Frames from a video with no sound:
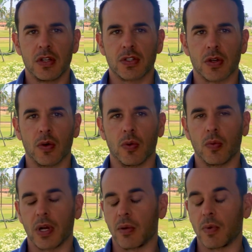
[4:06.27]
So
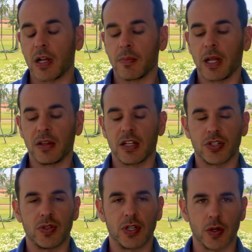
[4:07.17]
what I recommend
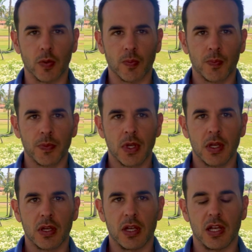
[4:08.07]
that you do
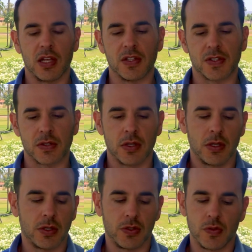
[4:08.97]
is
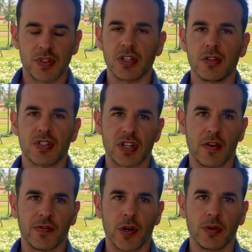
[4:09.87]
using your
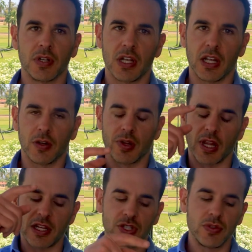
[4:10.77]
cell phone. It'll
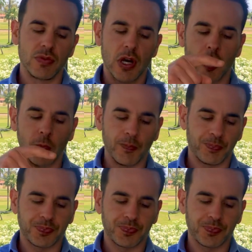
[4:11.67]
let you know